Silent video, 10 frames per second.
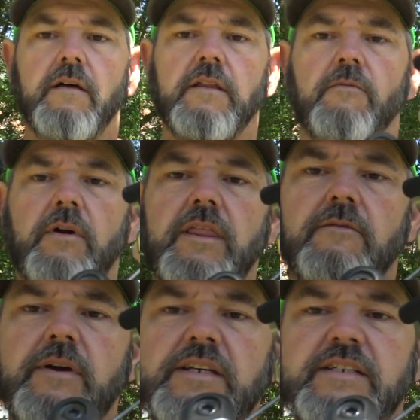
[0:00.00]
The one in
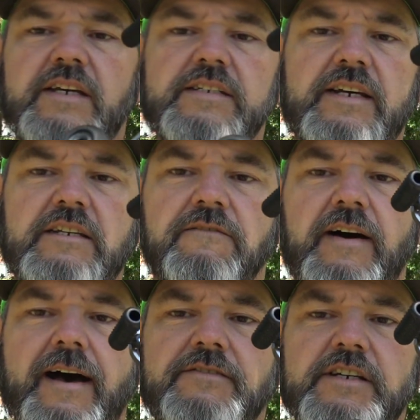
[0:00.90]
the recess takes a
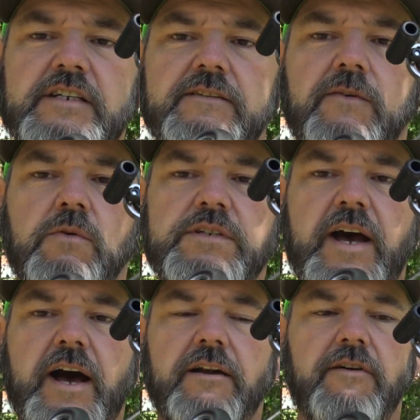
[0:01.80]
5/64
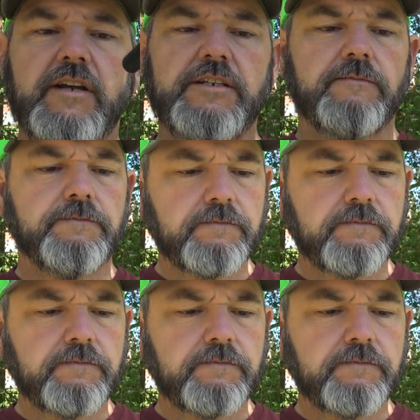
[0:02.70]
Allen wrench.